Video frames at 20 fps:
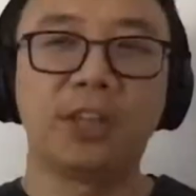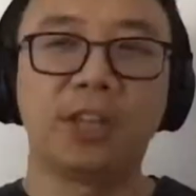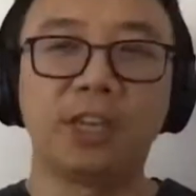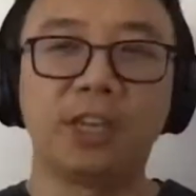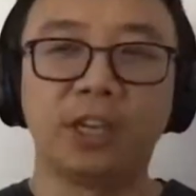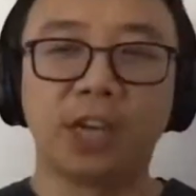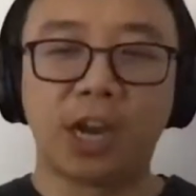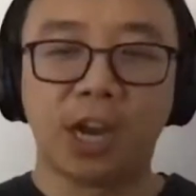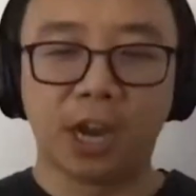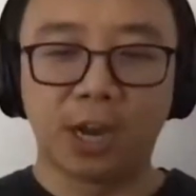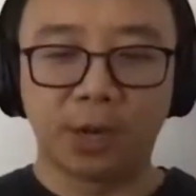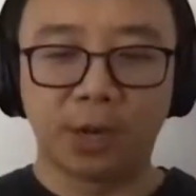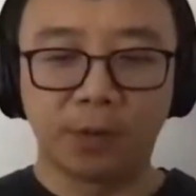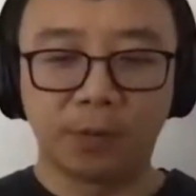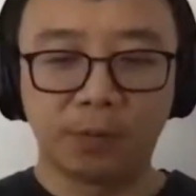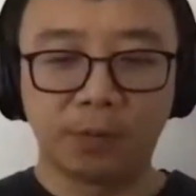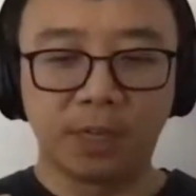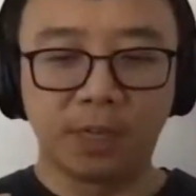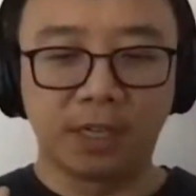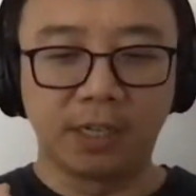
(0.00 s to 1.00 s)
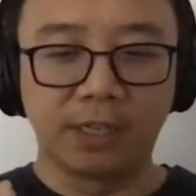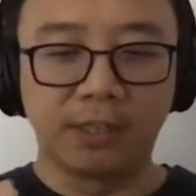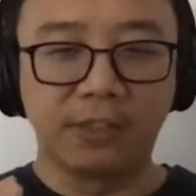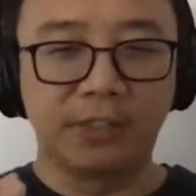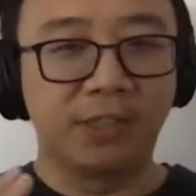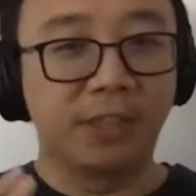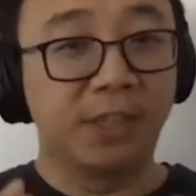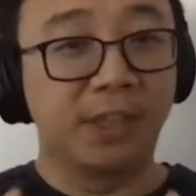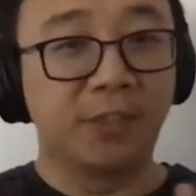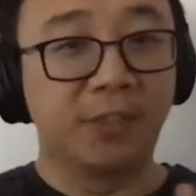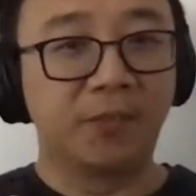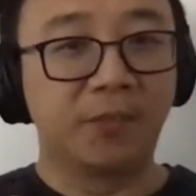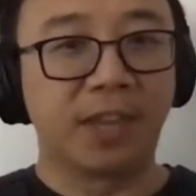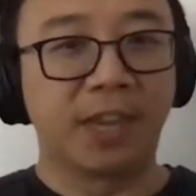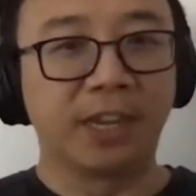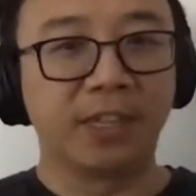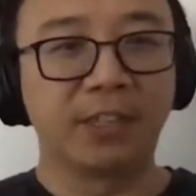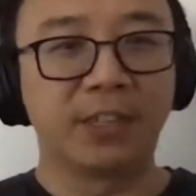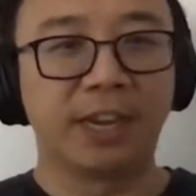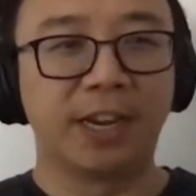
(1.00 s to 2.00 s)
think
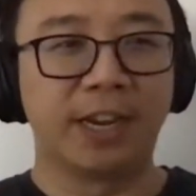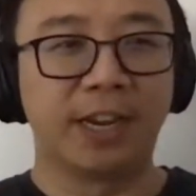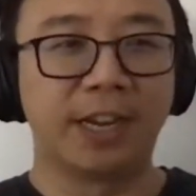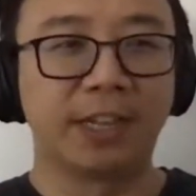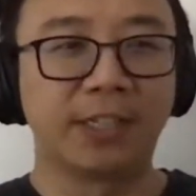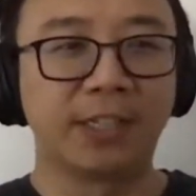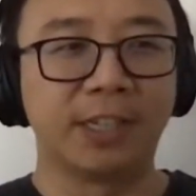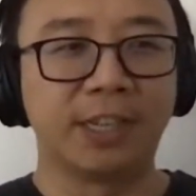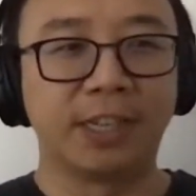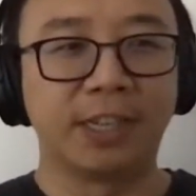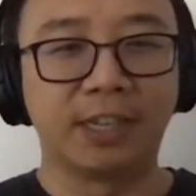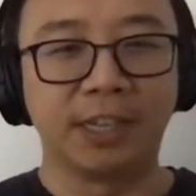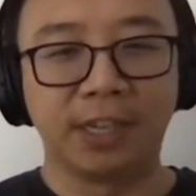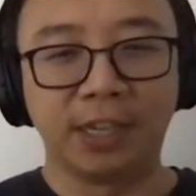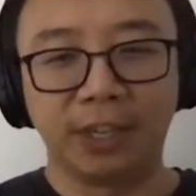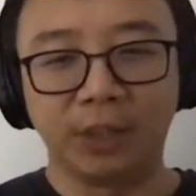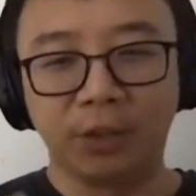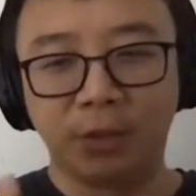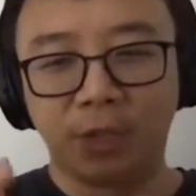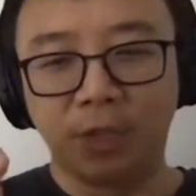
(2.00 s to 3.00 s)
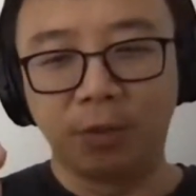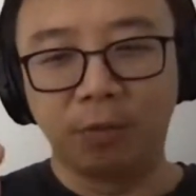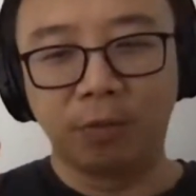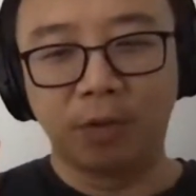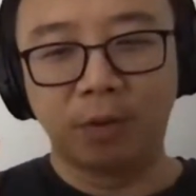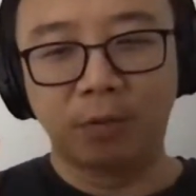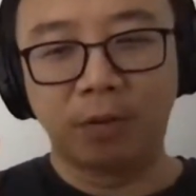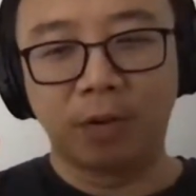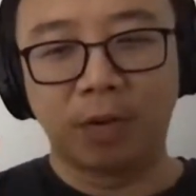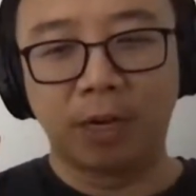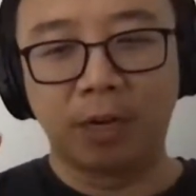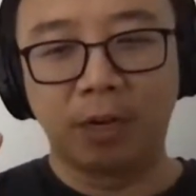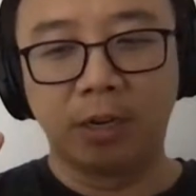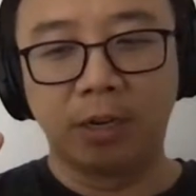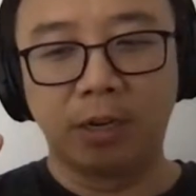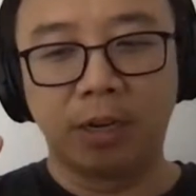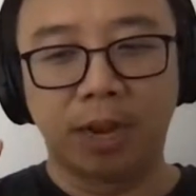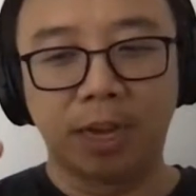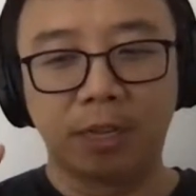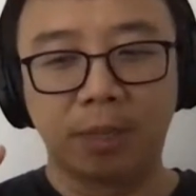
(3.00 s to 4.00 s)
thanks, Edison. I think you give a
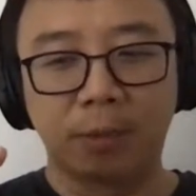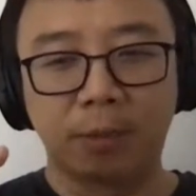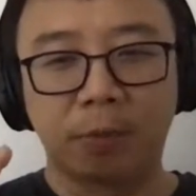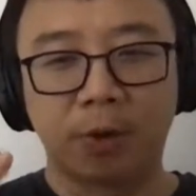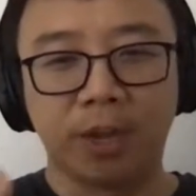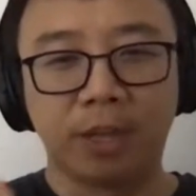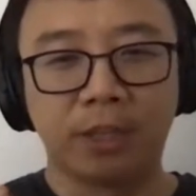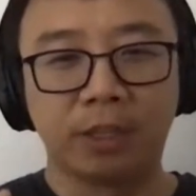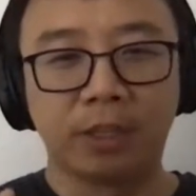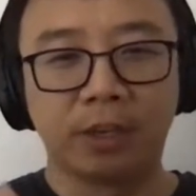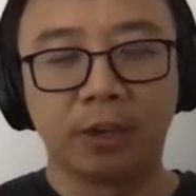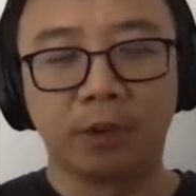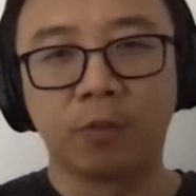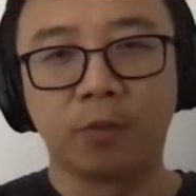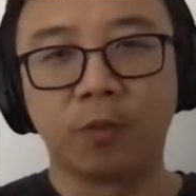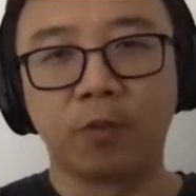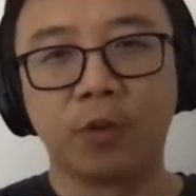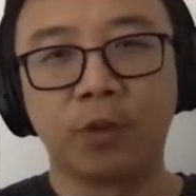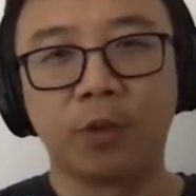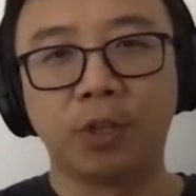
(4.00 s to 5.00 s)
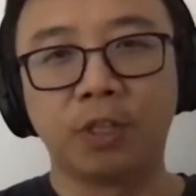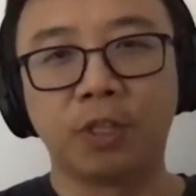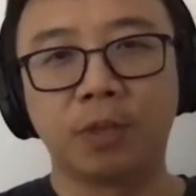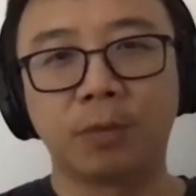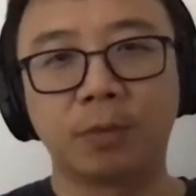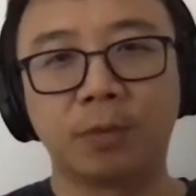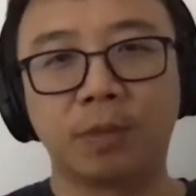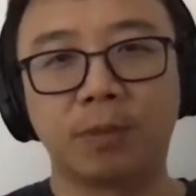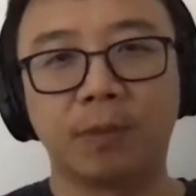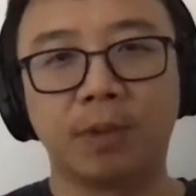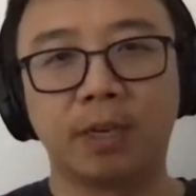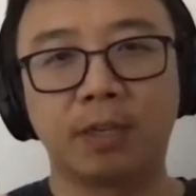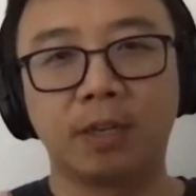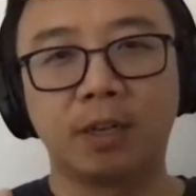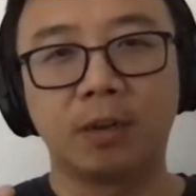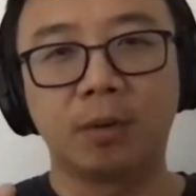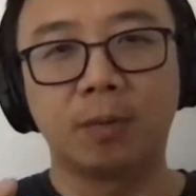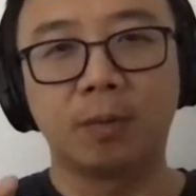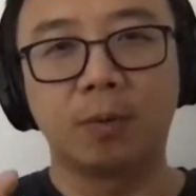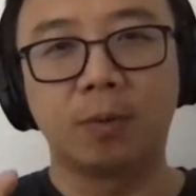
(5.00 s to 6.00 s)
very kind of great an overview in terms of like
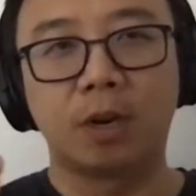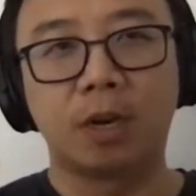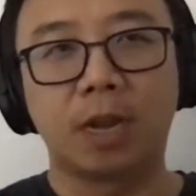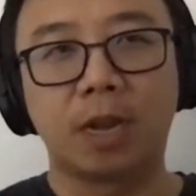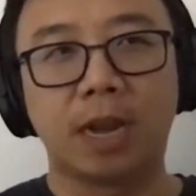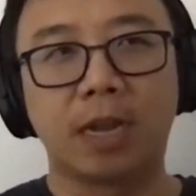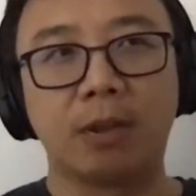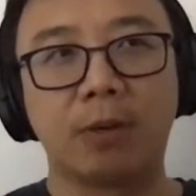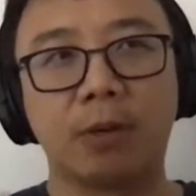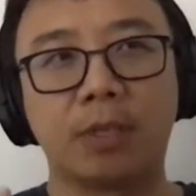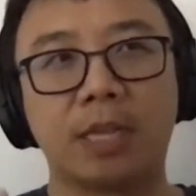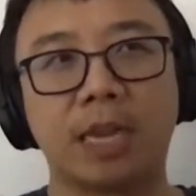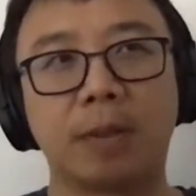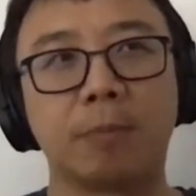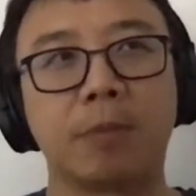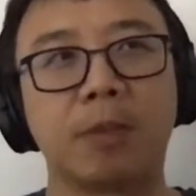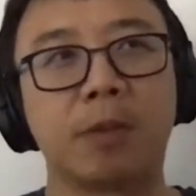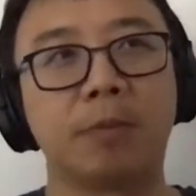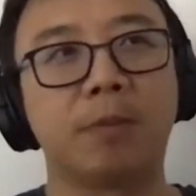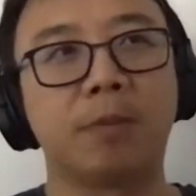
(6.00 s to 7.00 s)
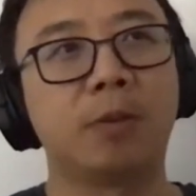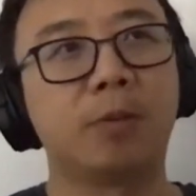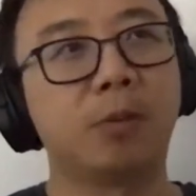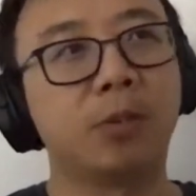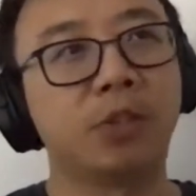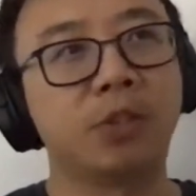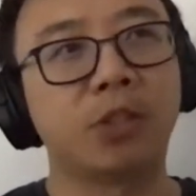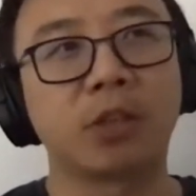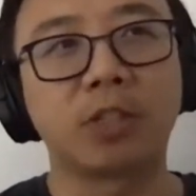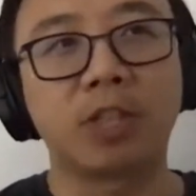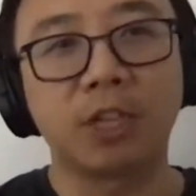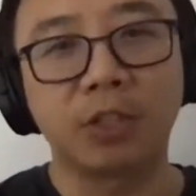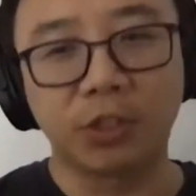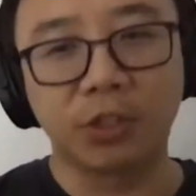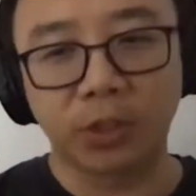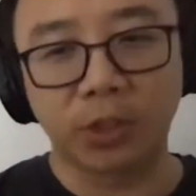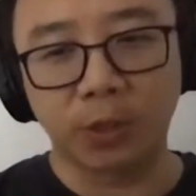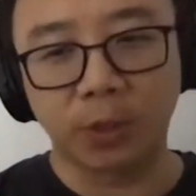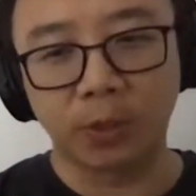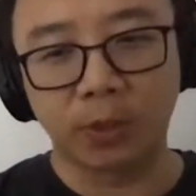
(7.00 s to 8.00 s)
what type of the resource
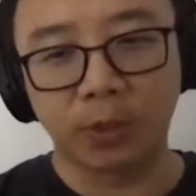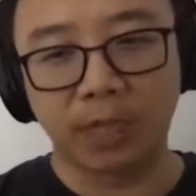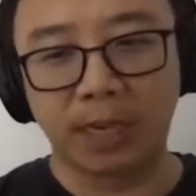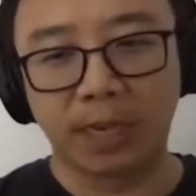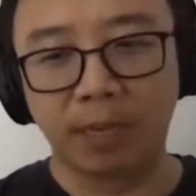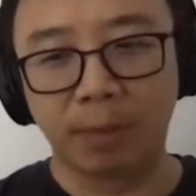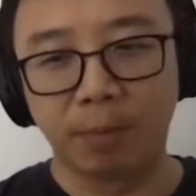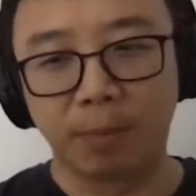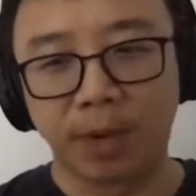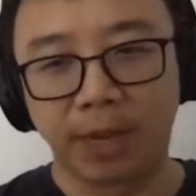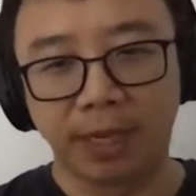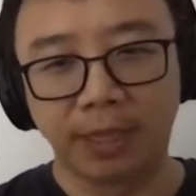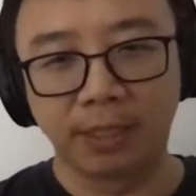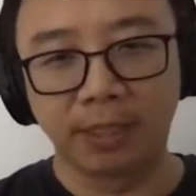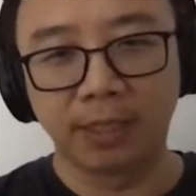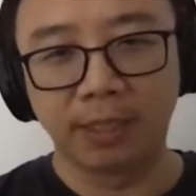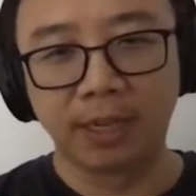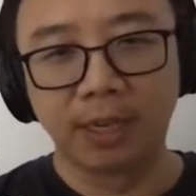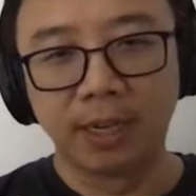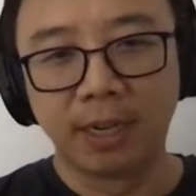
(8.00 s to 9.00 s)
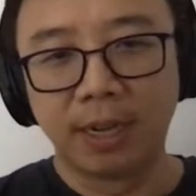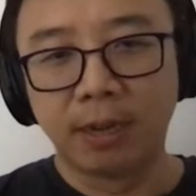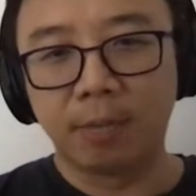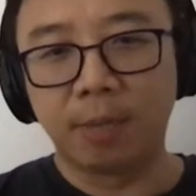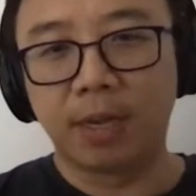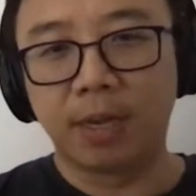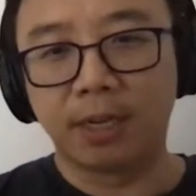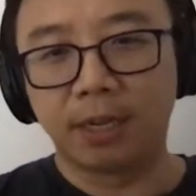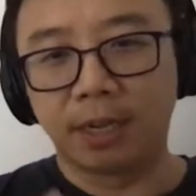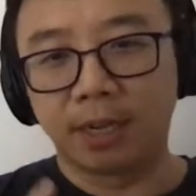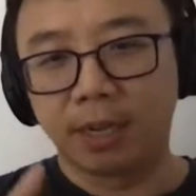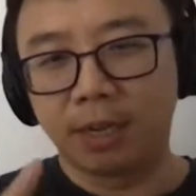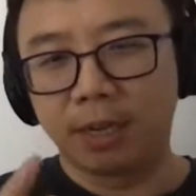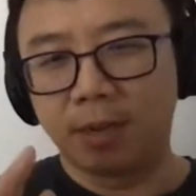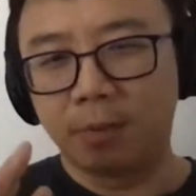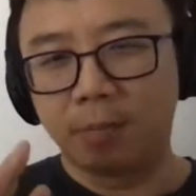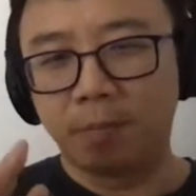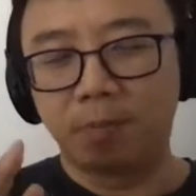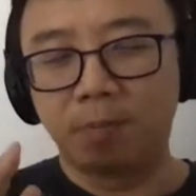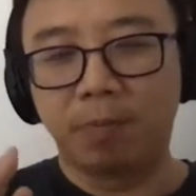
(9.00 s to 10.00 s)
control that in place. But
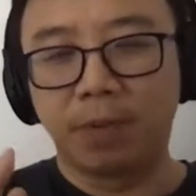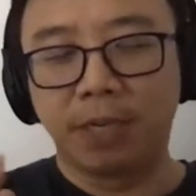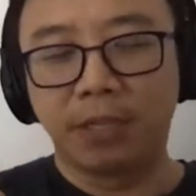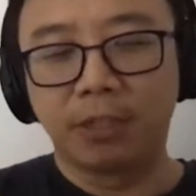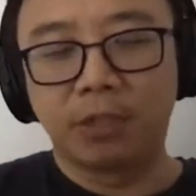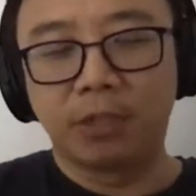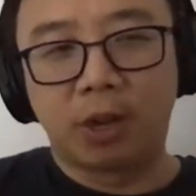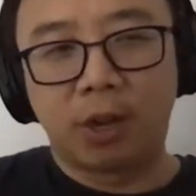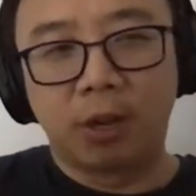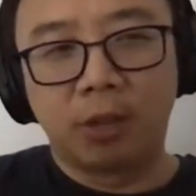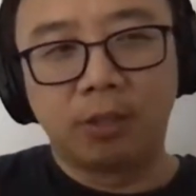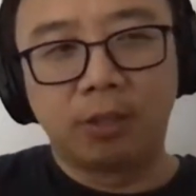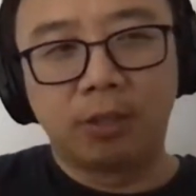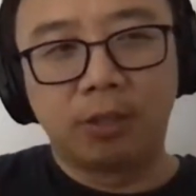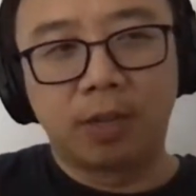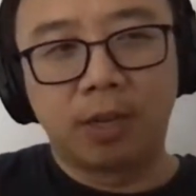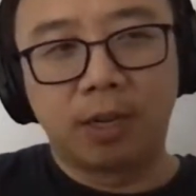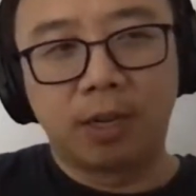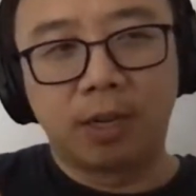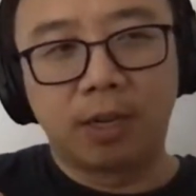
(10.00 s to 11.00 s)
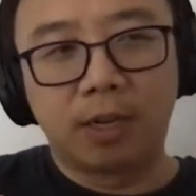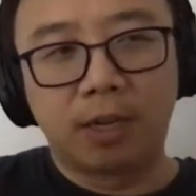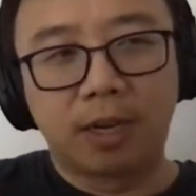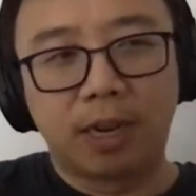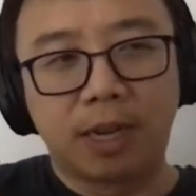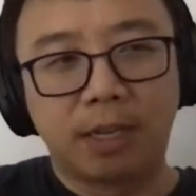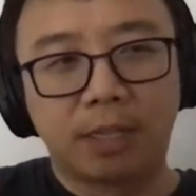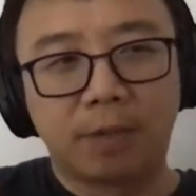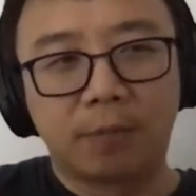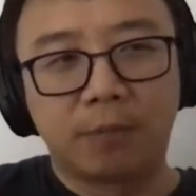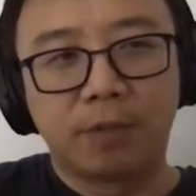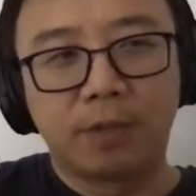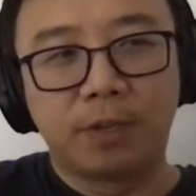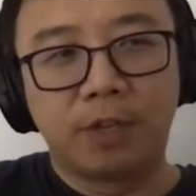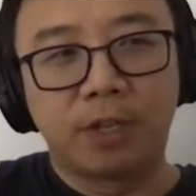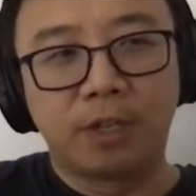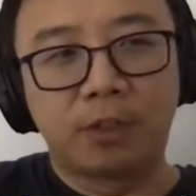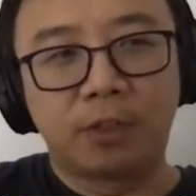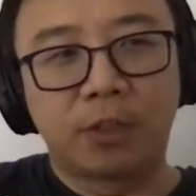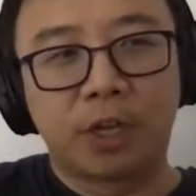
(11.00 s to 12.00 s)
based on kind of
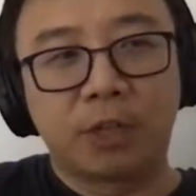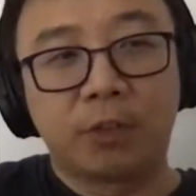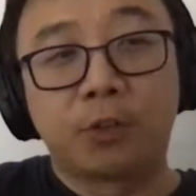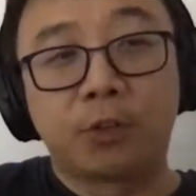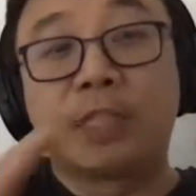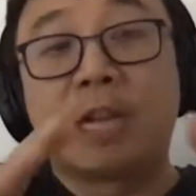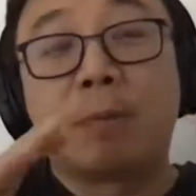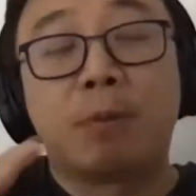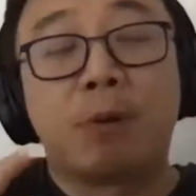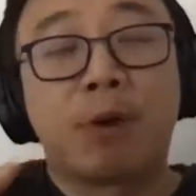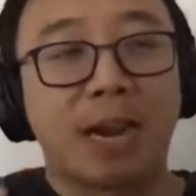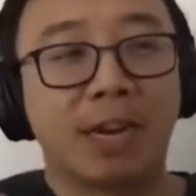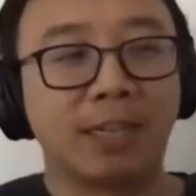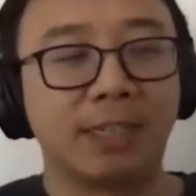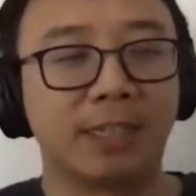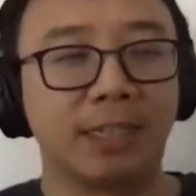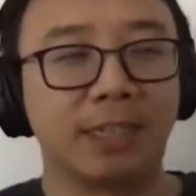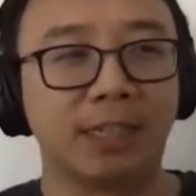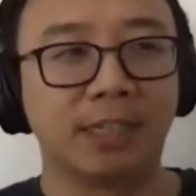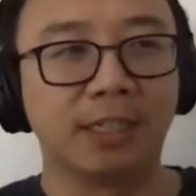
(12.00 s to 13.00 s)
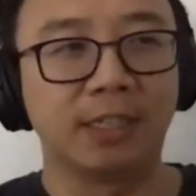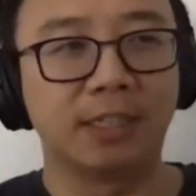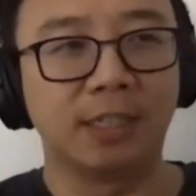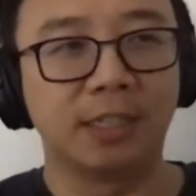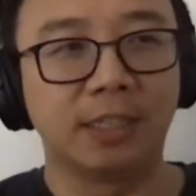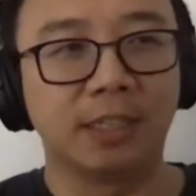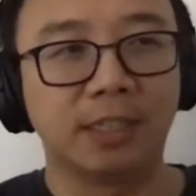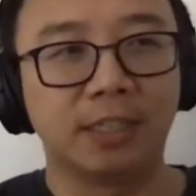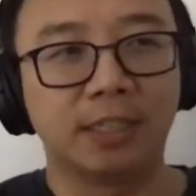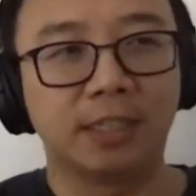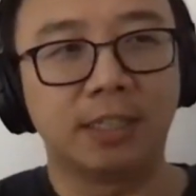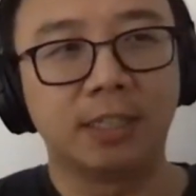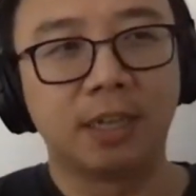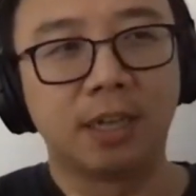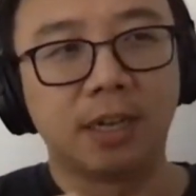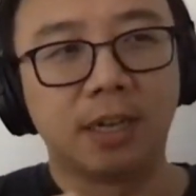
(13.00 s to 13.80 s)
try to summarize this is